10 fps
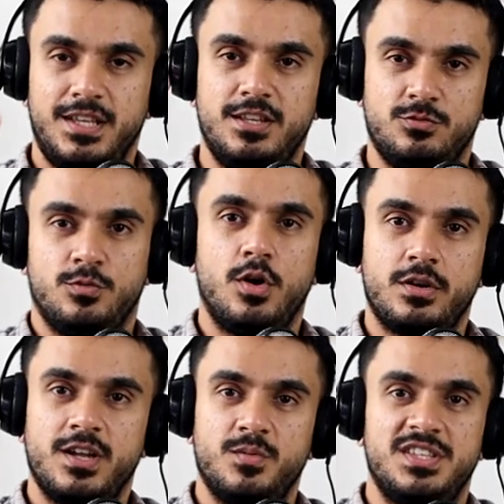he's
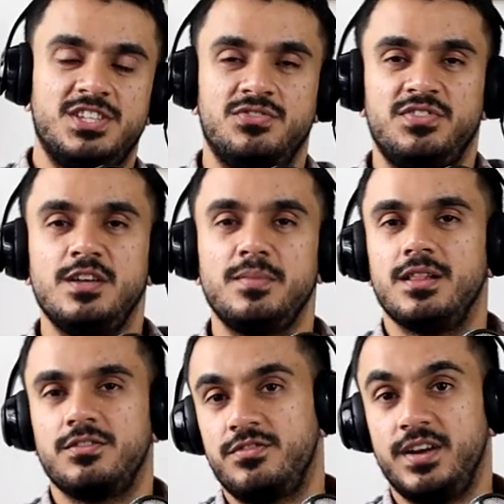walking with his
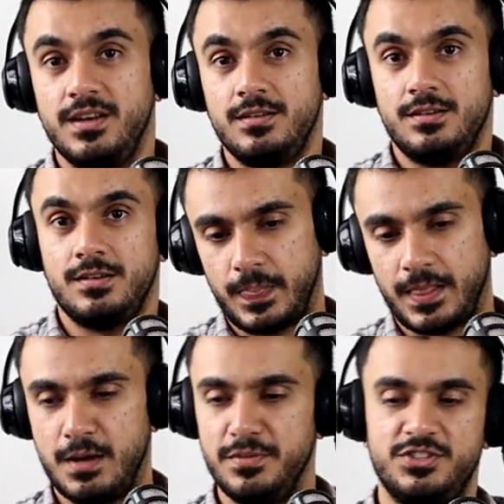female friend.
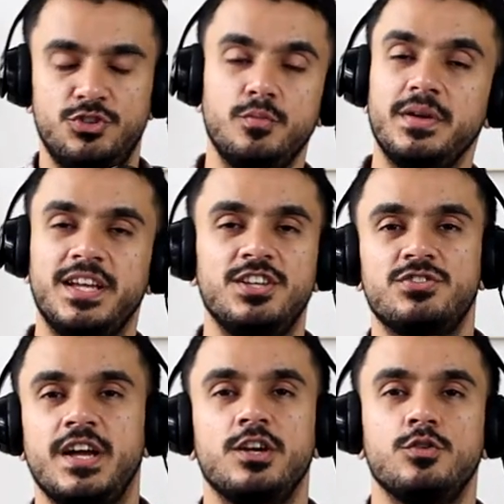I'm assuming
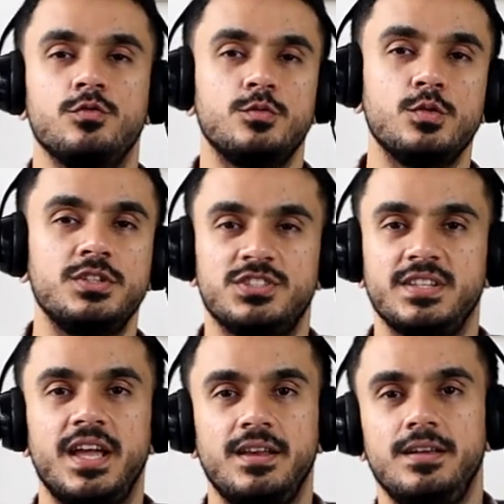he's trying to woo
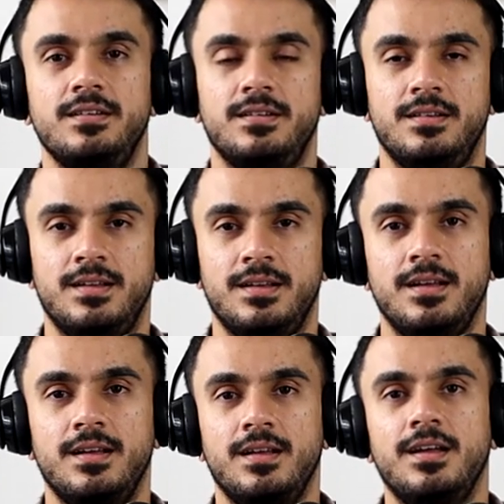this lady.
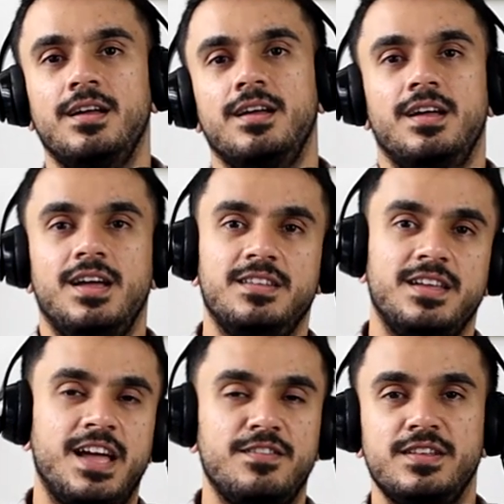
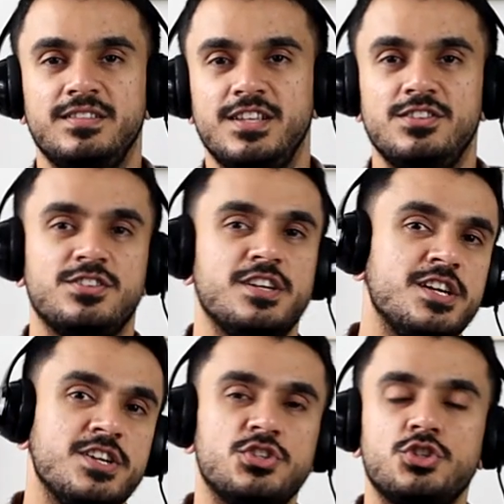And they're having these
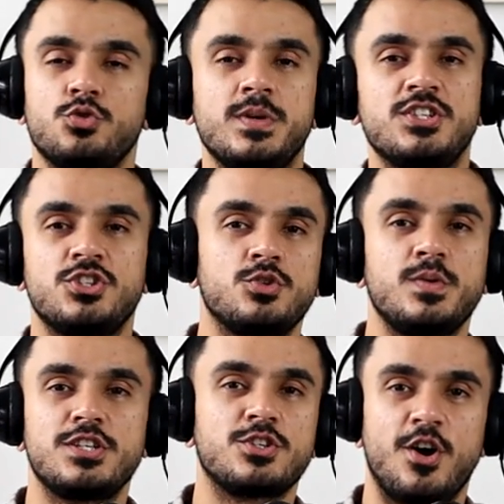sweet,
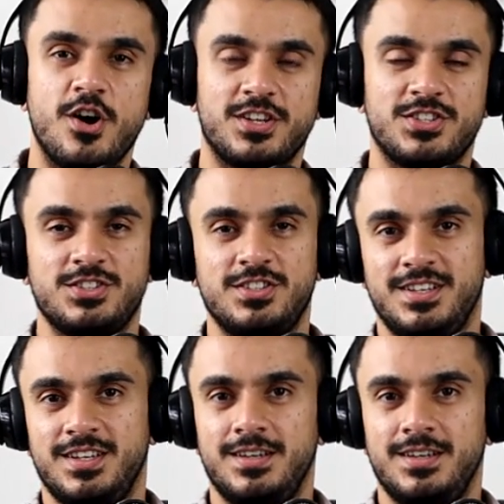sweet talks.